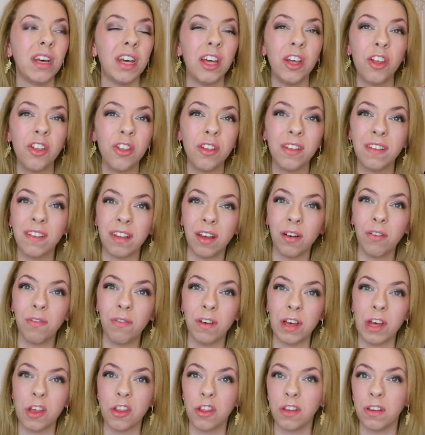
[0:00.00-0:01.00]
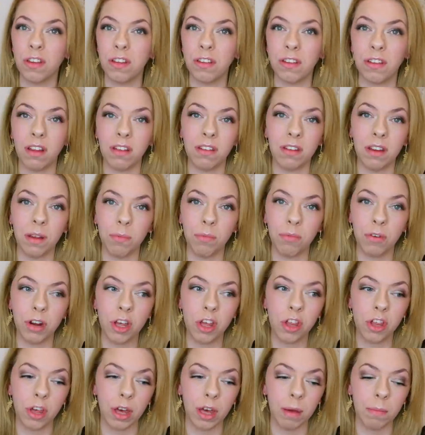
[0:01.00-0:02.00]
it's just selfish and just doesn't
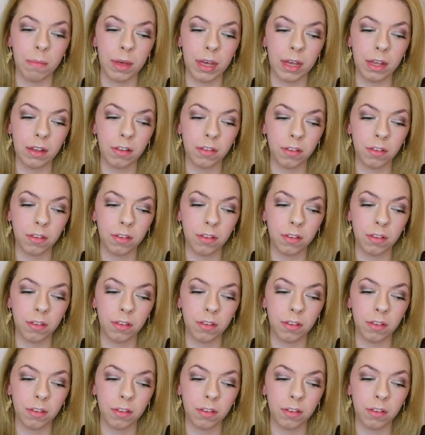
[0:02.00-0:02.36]
appreciate me.